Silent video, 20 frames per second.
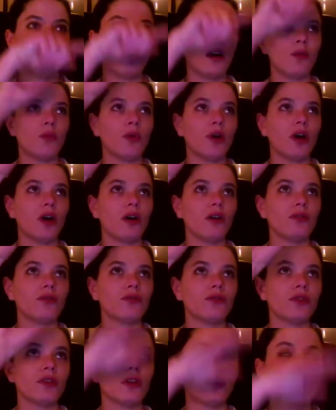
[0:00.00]

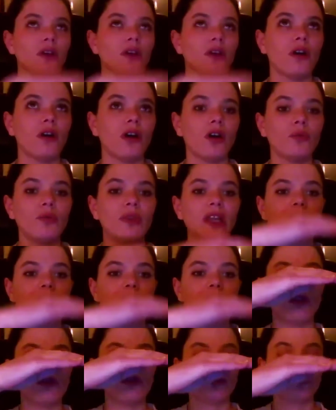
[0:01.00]
above or
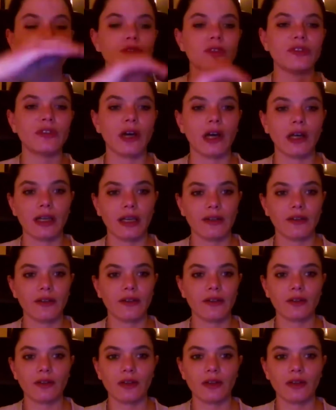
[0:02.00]
below the target.